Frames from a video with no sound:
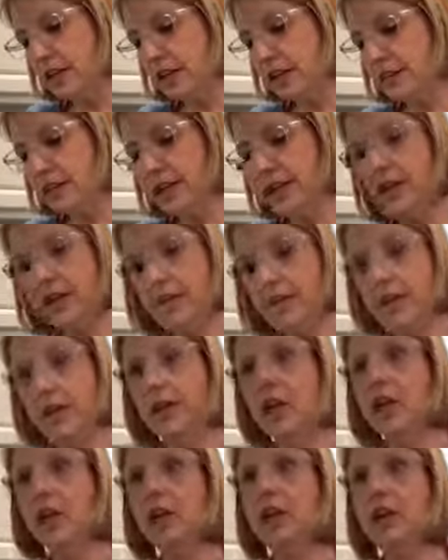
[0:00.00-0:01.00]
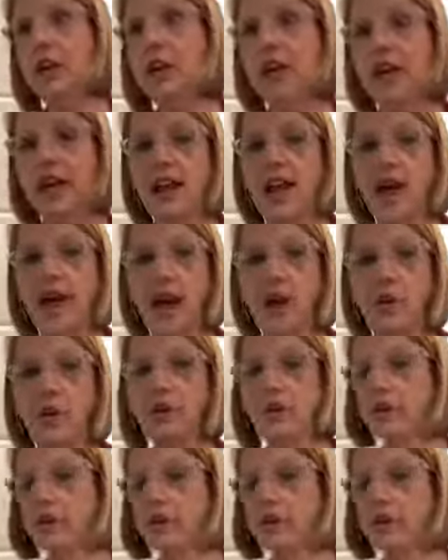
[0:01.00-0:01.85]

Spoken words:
peanut butter out